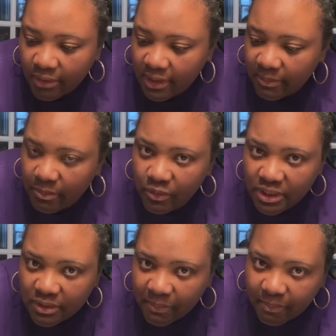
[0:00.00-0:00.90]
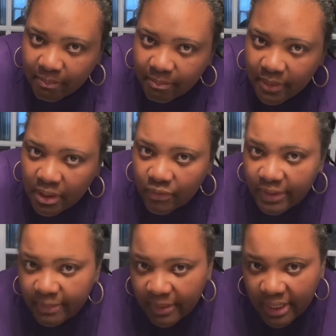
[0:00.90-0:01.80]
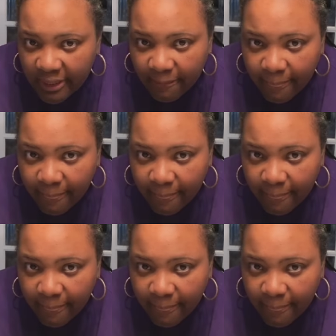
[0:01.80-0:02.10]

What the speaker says: Let me move this buttercream bucket.